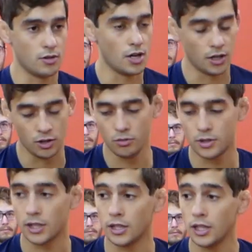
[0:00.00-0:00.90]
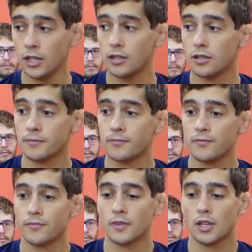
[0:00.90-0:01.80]
a new technique,
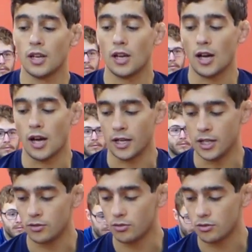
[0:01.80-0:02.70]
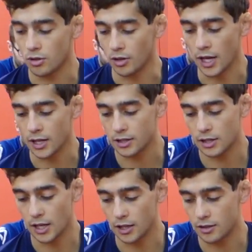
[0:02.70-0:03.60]
I need to connect
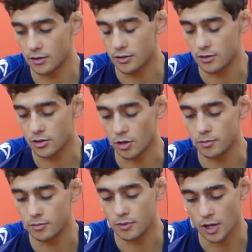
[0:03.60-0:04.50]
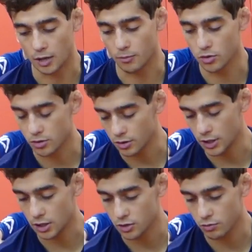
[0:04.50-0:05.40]
most of the
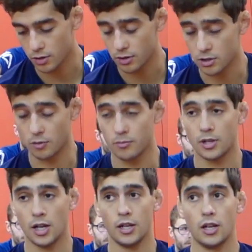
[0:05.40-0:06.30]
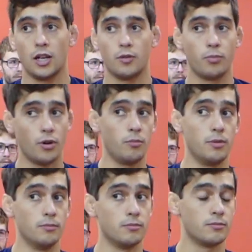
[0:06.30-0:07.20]
details with some kind of
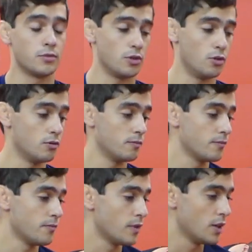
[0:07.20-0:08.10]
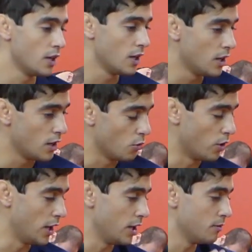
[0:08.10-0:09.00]
problem. So the
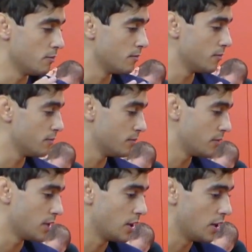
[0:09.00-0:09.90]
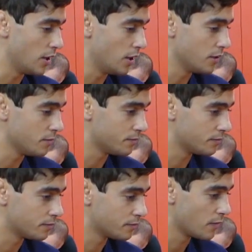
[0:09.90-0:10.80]
way I
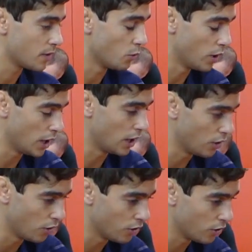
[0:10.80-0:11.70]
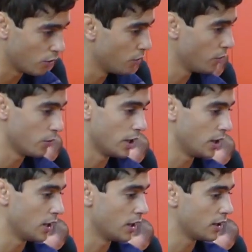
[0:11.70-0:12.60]
learn, or the
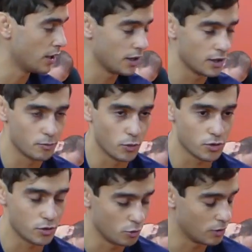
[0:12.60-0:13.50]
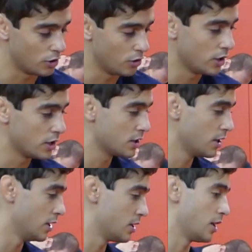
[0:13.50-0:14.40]
way I think most humans learn,
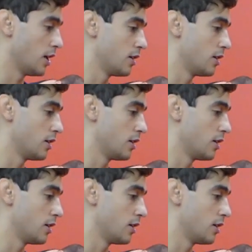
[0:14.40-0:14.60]
is